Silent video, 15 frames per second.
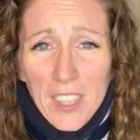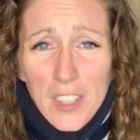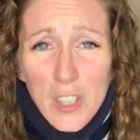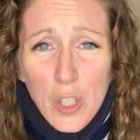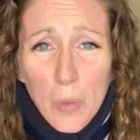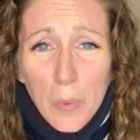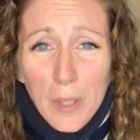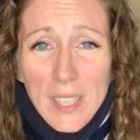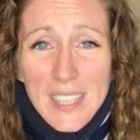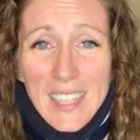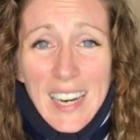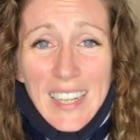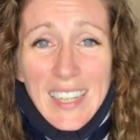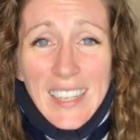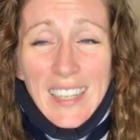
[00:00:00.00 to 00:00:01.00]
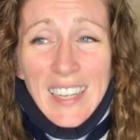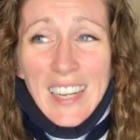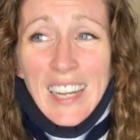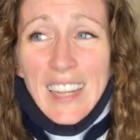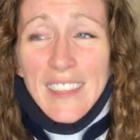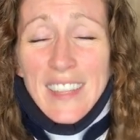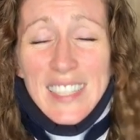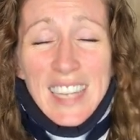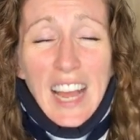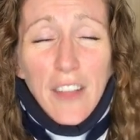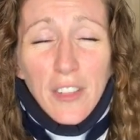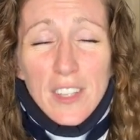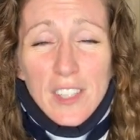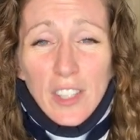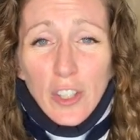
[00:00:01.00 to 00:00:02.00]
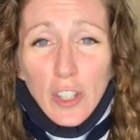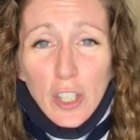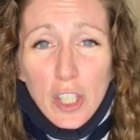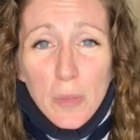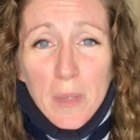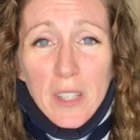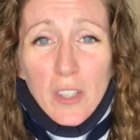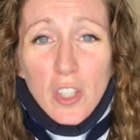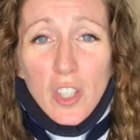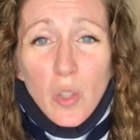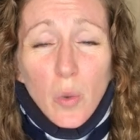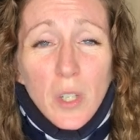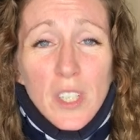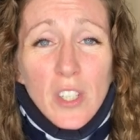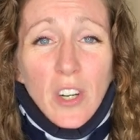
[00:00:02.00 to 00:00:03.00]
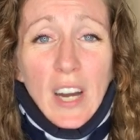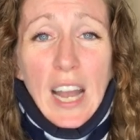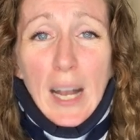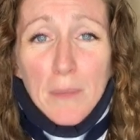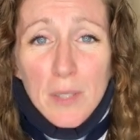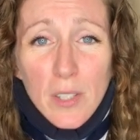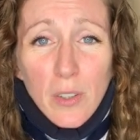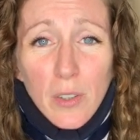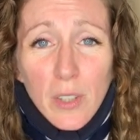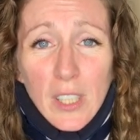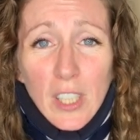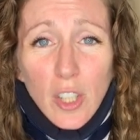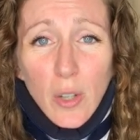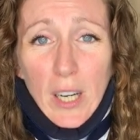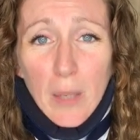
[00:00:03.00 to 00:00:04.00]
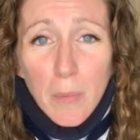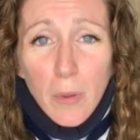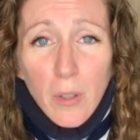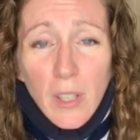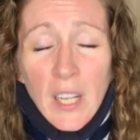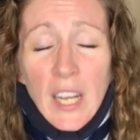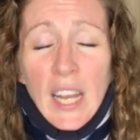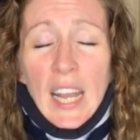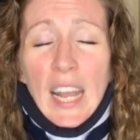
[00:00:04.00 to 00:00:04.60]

Super excited. These athletes encourage me. Their stories are absolutely incredible.